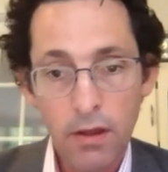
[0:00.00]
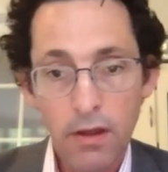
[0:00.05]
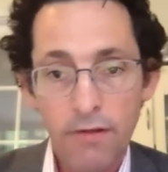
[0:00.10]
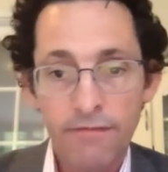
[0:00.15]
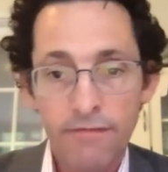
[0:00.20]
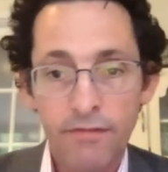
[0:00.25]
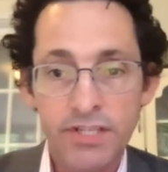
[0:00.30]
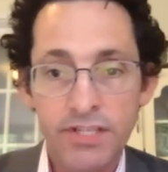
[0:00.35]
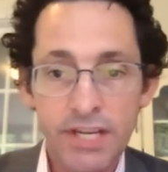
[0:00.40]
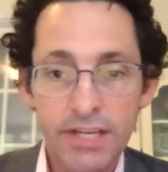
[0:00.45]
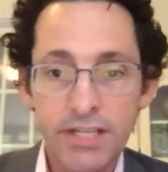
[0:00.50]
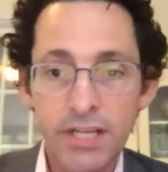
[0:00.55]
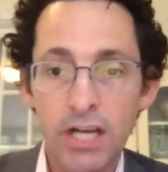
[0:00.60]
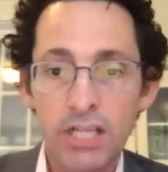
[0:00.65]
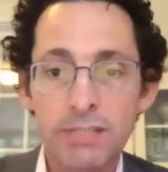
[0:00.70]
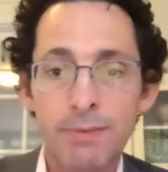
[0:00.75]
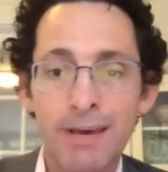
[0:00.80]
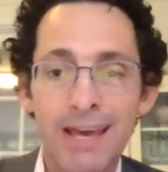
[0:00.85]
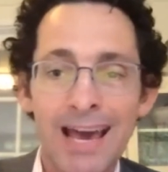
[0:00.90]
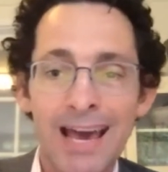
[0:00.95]
For
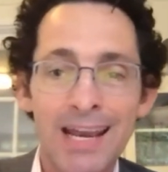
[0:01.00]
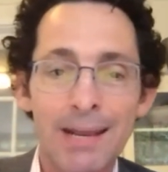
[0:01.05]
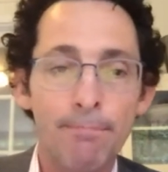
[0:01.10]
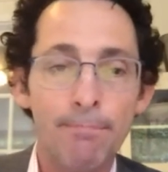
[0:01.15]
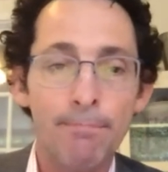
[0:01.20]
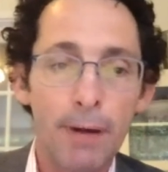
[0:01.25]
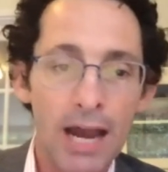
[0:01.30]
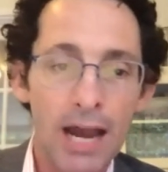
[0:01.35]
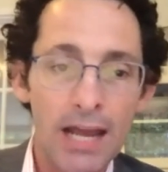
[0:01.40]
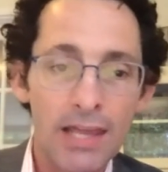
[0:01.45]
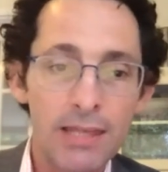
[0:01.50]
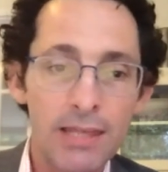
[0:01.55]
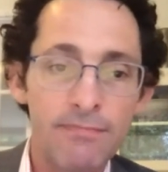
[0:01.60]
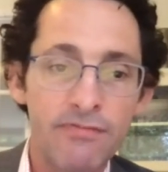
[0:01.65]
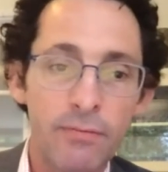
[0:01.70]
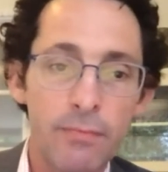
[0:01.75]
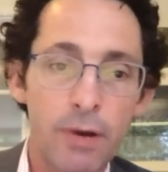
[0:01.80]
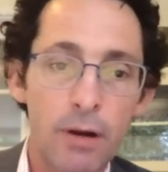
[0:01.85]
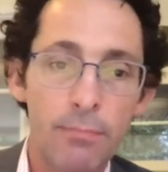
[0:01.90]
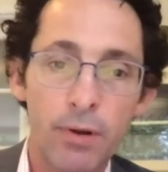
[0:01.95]
details about how to buy them
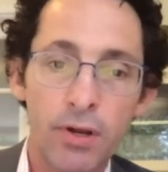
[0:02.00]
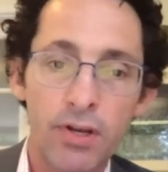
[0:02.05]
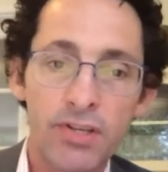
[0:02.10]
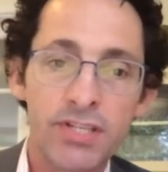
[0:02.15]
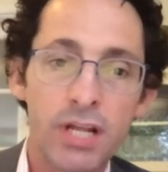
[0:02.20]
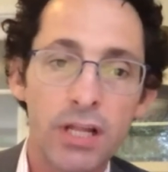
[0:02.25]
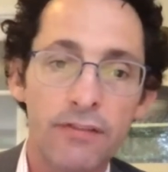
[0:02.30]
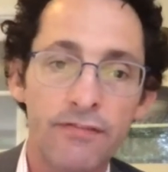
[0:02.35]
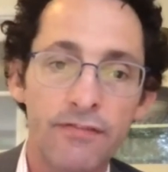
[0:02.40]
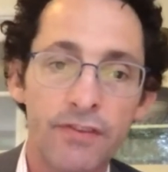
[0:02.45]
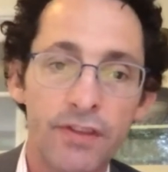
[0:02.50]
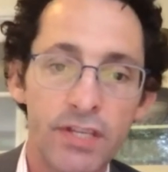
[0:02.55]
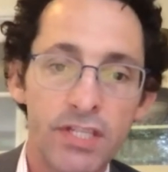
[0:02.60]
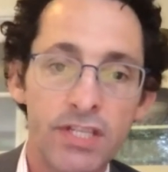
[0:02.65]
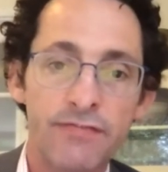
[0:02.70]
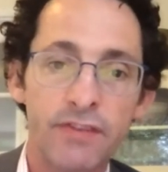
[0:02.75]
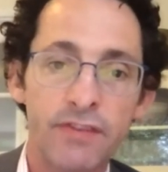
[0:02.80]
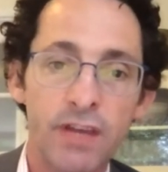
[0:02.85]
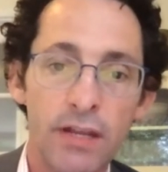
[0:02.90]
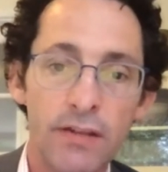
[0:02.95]
from our bookseller for this
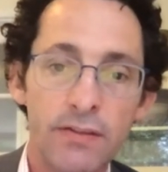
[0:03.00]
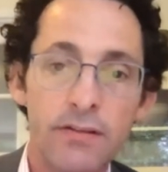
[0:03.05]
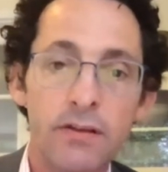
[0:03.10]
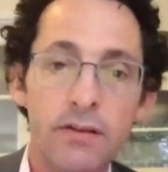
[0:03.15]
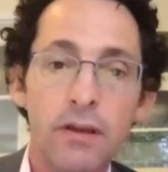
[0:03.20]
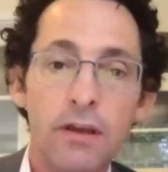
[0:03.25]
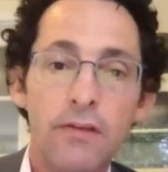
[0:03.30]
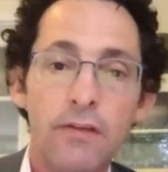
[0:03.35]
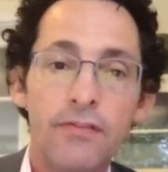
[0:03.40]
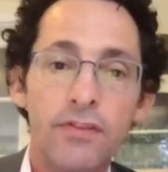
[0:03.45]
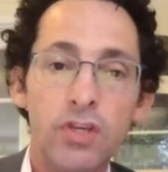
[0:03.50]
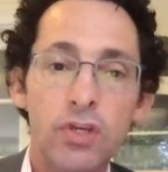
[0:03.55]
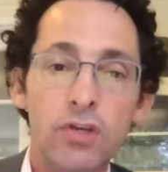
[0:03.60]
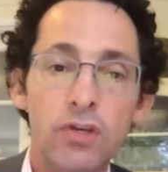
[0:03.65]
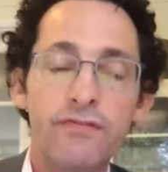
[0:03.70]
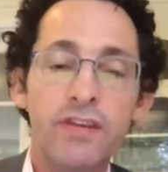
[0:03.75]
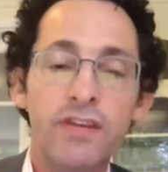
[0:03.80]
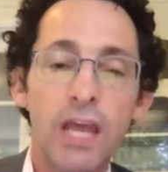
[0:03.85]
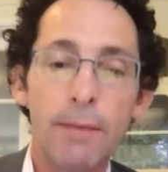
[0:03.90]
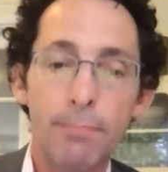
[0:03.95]
event, the
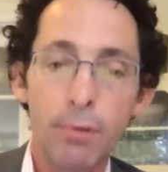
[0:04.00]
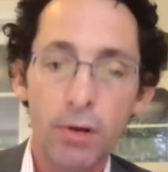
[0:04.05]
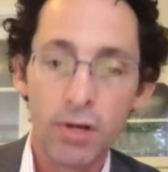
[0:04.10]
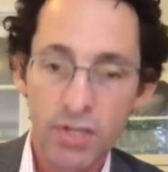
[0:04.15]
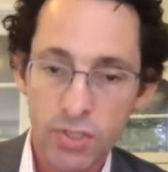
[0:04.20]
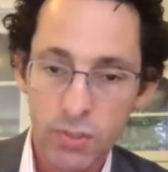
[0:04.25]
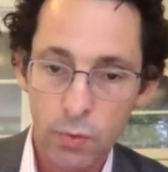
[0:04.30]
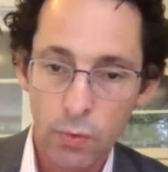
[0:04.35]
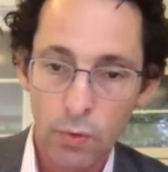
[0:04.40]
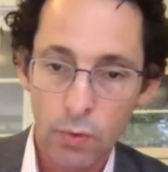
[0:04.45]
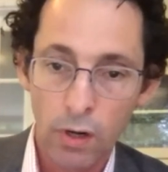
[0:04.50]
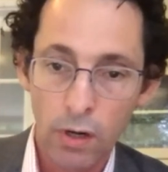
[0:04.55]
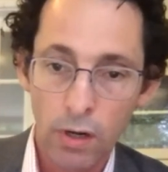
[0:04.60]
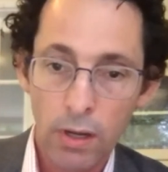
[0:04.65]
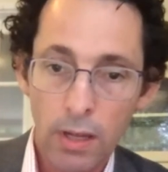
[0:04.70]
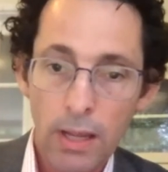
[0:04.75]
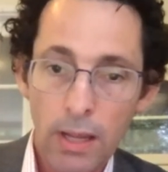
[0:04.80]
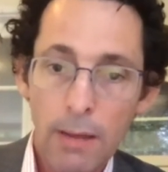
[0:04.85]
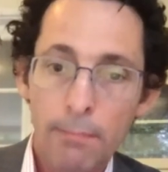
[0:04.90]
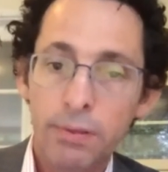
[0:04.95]
UVA bookstore,
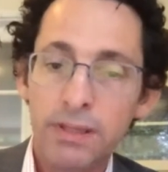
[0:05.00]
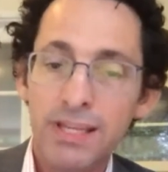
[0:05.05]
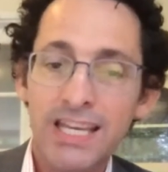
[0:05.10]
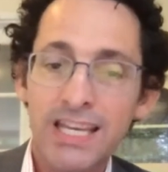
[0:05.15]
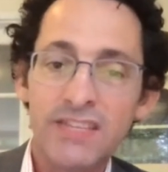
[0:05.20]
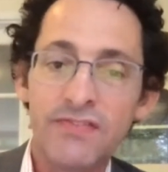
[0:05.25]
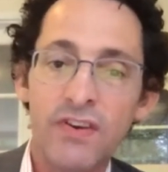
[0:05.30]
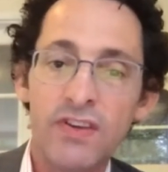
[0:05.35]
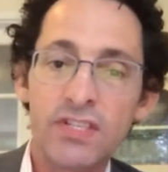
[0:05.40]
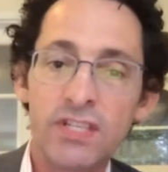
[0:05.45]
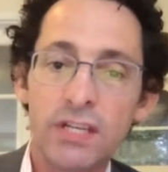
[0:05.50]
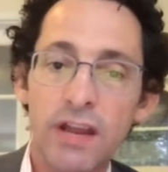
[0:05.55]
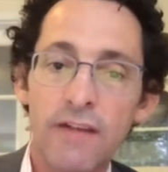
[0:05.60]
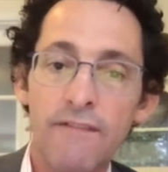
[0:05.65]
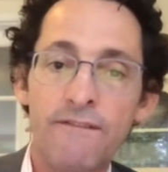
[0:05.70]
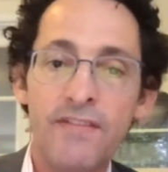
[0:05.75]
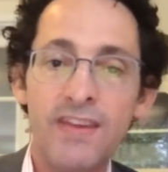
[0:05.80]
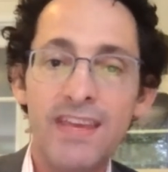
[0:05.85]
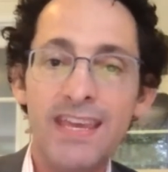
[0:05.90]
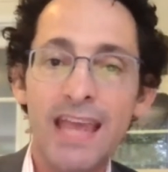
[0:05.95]
please
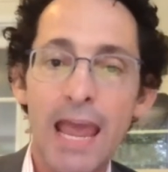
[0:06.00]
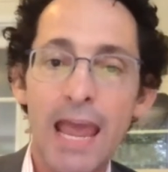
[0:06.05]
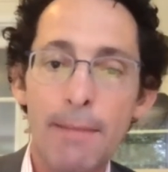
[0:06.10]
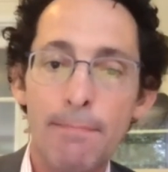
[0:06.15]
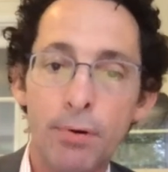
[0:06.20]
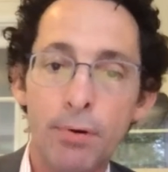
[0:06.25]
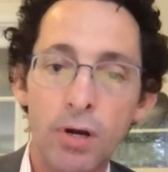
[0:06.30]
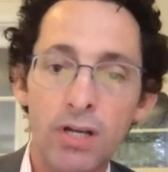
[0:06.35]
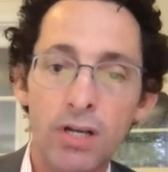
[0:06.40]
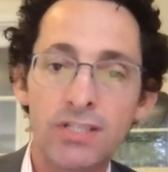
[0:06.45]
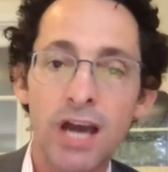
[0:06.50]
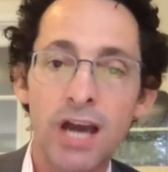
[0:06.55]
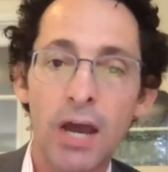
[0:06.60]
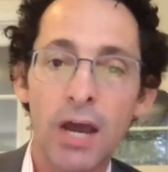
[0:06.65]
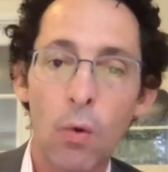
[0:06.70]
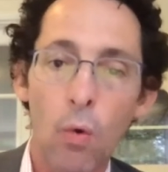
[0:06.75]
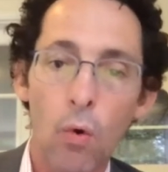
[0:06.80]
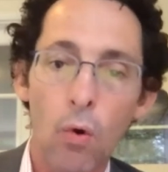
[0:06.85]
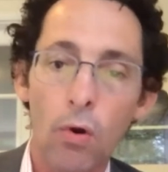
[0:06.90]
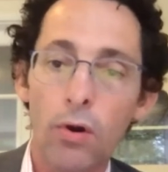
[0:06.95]
visit
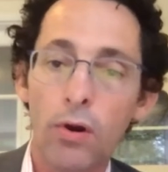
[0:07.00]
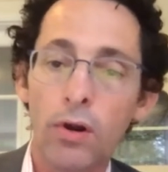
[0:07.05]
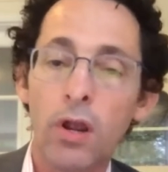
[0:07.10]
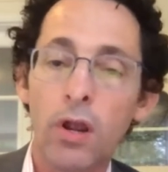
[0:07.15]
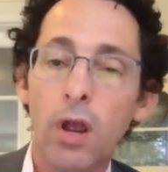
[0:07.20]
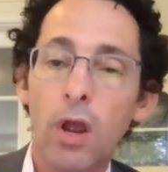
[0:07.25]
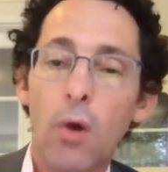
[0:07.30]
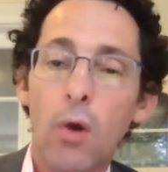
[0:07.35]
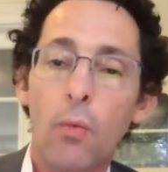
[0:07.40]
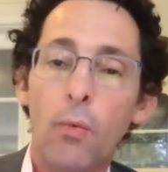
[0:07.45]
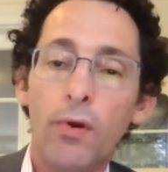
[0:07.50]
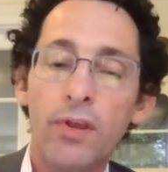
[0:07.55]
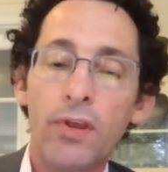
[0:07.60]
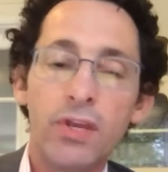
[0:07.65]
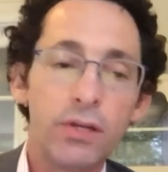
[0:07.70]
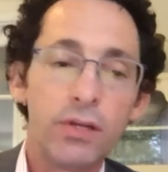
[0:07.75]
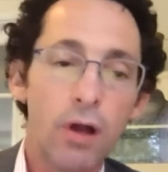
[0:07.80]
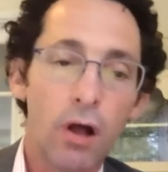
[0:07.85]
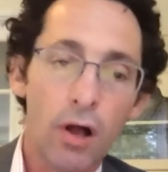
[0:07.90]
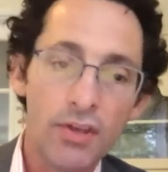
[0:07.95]
vabook.org, where you
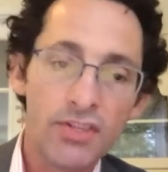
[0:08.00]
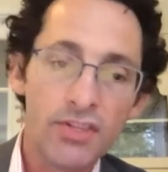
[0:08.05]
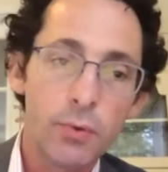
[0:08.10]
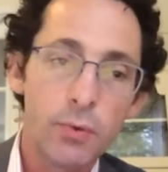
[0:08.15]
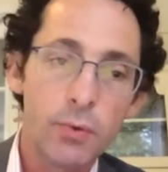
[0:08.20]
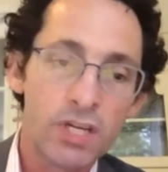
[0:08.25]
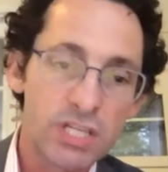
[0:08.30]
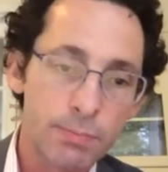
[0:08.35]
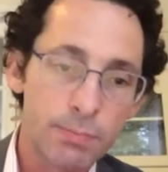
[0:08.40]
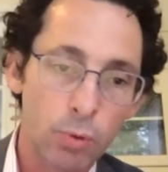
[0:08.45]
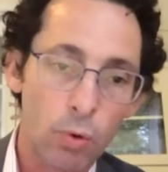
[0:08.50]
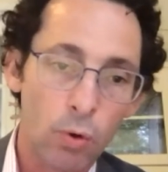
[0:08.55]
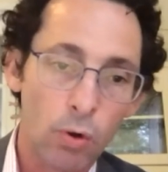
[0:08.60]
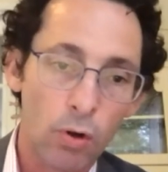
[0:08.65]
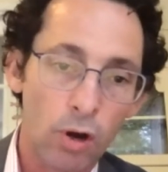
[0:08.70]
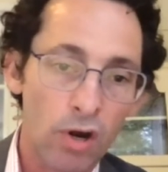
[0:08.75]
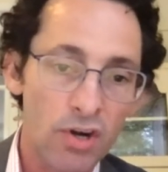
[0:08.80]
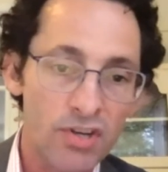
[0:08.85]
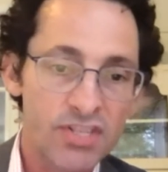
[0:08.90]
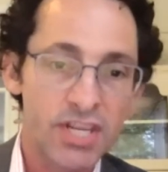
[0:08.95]
can also
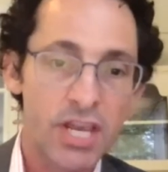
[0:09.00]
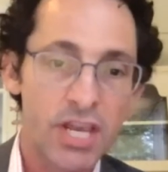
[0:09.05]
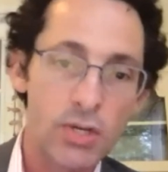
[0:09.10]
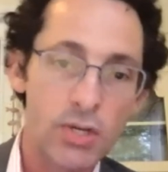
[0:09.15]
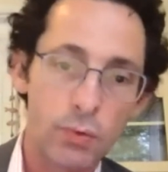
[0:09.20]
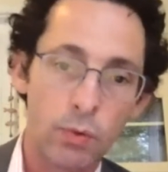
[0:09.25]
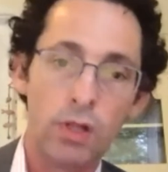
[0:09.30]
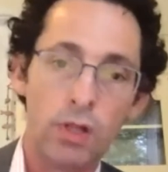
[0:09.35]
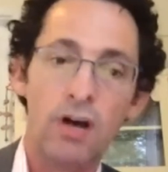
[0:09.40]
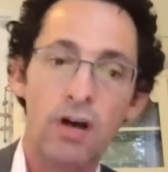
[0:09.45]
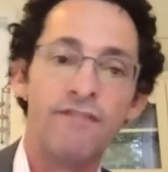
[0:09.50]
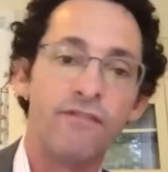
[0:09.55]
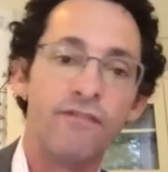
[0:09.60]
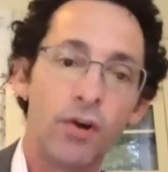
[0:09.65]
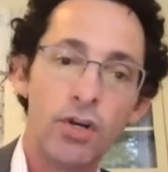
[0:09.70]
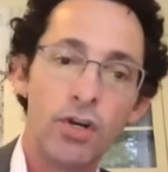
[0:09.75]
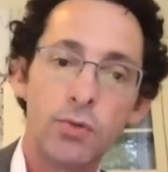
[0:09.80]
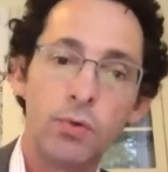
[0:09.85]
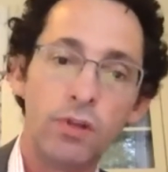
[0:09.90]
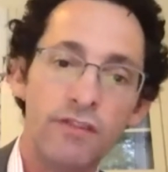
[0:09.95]
explore our schedule of
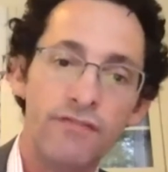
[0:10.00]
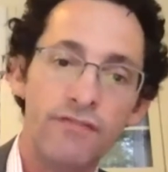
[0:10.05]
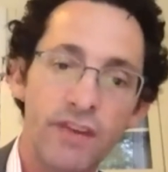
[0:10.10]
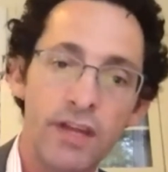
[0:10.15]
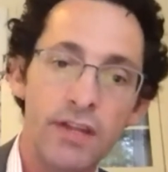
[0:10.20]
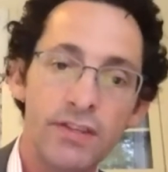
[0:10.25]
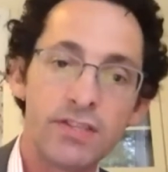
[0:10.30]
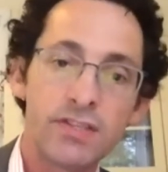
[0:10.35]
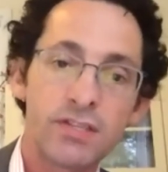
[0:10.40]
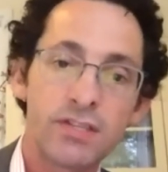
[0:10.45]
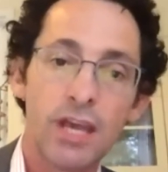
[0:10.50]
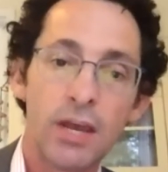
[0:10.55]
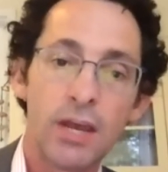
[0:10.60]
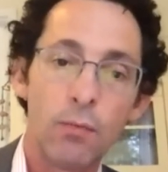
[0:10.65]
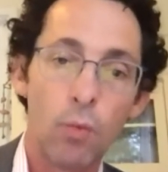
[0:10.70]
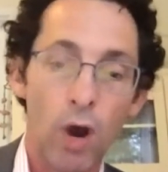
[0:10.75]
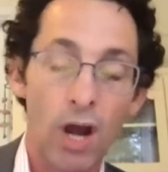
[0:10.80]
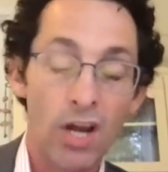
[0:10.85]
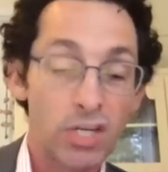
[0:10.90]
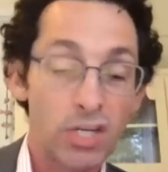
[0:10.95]
virtual events and
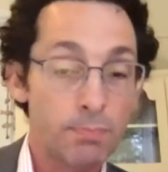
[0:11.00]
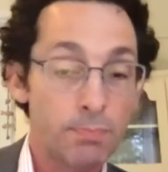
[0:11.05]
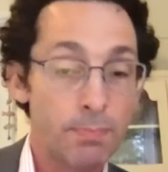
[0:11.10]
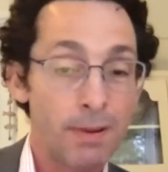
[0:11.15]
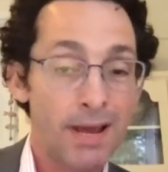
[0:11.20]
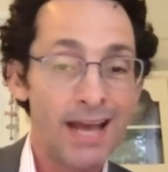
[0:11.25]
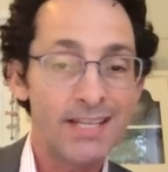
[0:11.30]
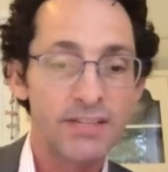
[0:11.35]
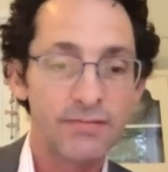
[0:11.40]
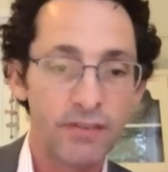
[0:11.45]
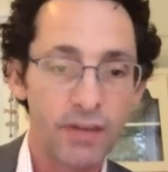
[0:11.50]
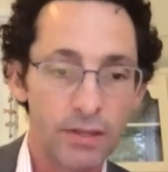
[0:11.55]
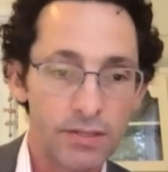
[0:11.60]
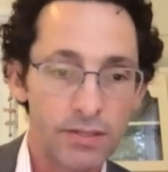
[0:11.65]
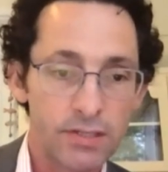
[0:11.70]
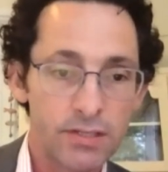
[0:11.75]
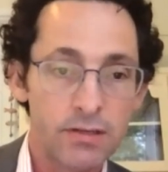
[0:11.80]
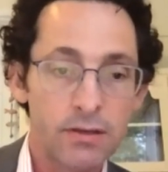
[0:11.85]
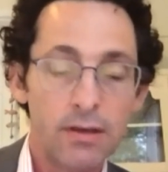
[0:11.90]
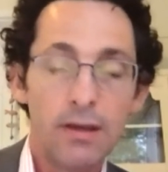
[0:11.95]
watch past
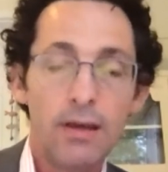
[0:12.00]
events.